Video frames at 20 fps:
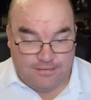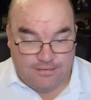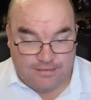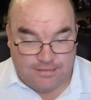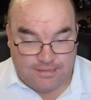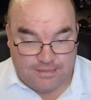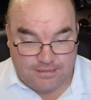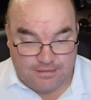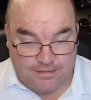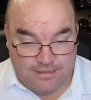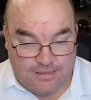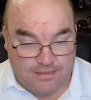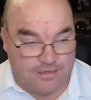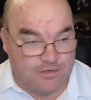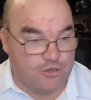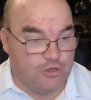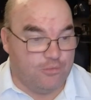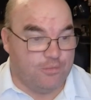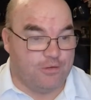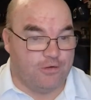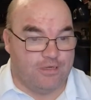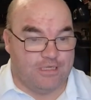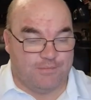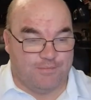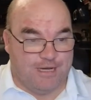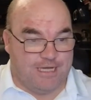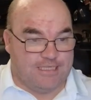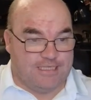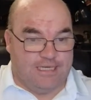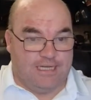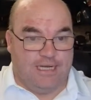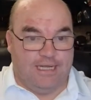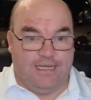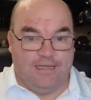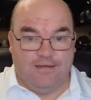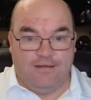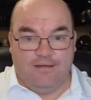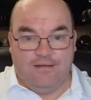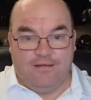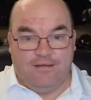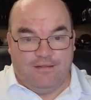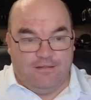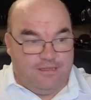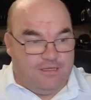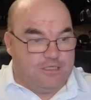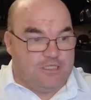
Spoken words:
So the Akubra is basically the